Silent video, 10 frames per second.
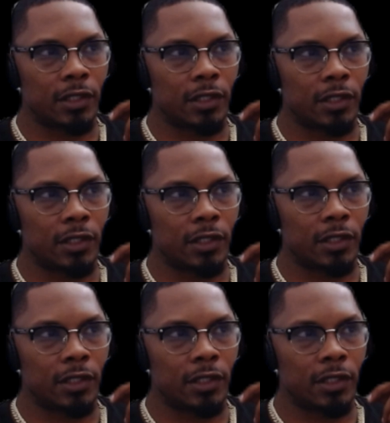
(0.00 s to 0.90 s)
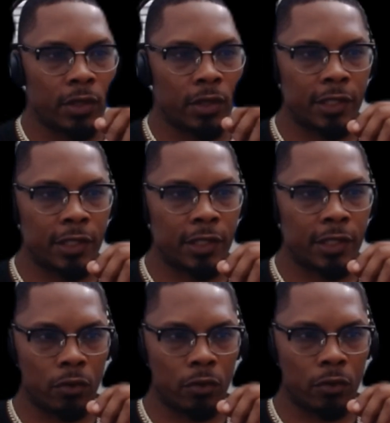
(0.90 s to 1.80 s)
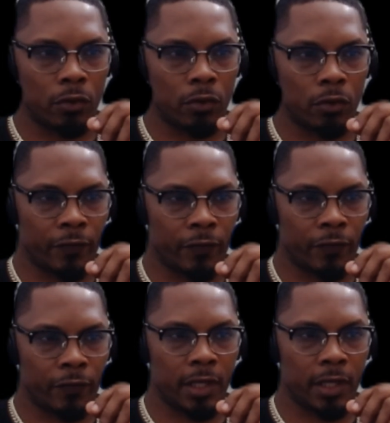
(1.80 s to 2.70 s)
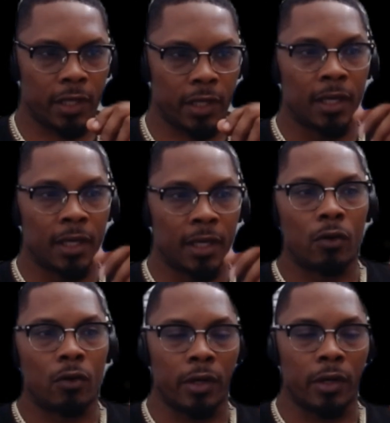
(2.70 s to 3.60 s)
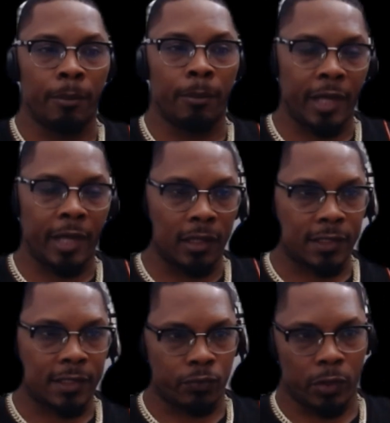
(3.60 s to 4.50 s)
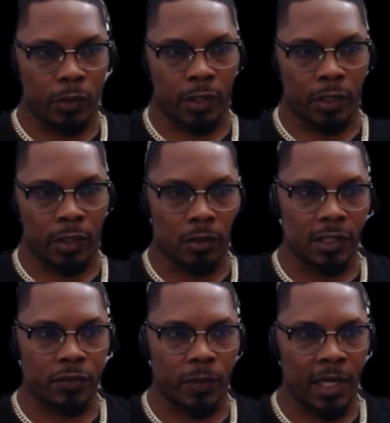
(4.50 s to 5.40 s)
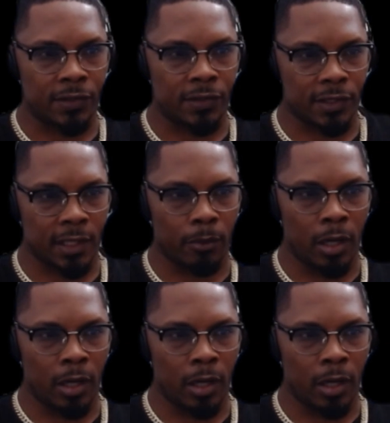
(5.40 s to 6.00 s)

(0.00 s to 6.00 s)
Just anything that you guys want to know about fair value gaps or imbalance is what we call this, right? It's just